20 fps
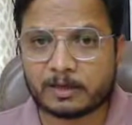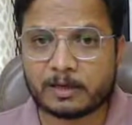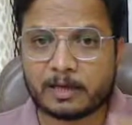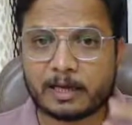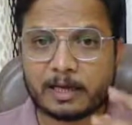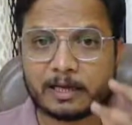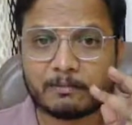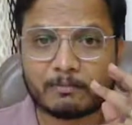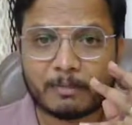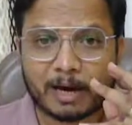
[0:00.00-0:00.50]

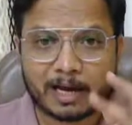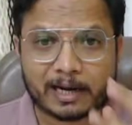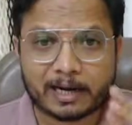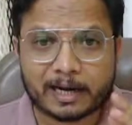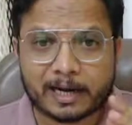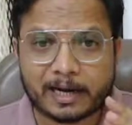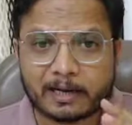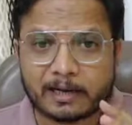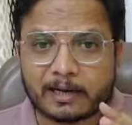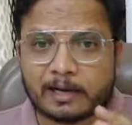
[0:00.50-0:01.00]
In
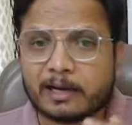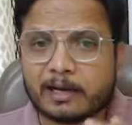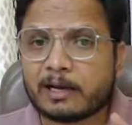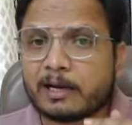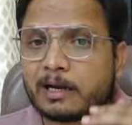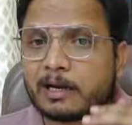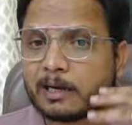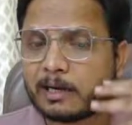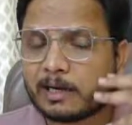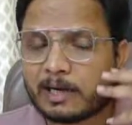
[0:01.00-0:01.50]
market,
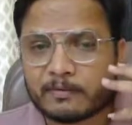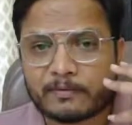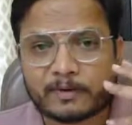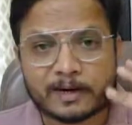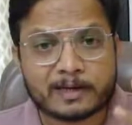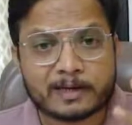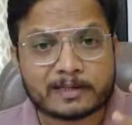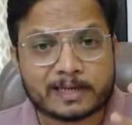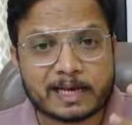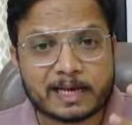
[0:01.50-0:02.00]

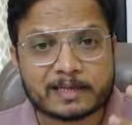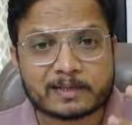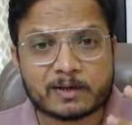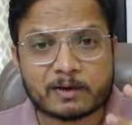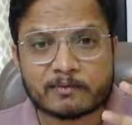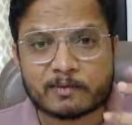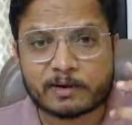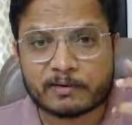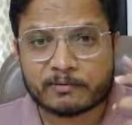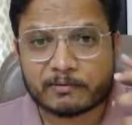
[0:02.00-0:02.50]
different size
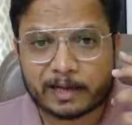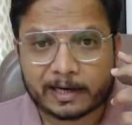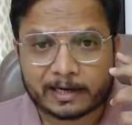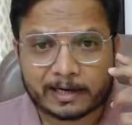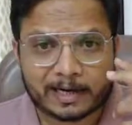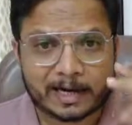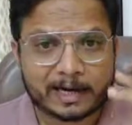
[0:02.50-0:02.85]
of reflector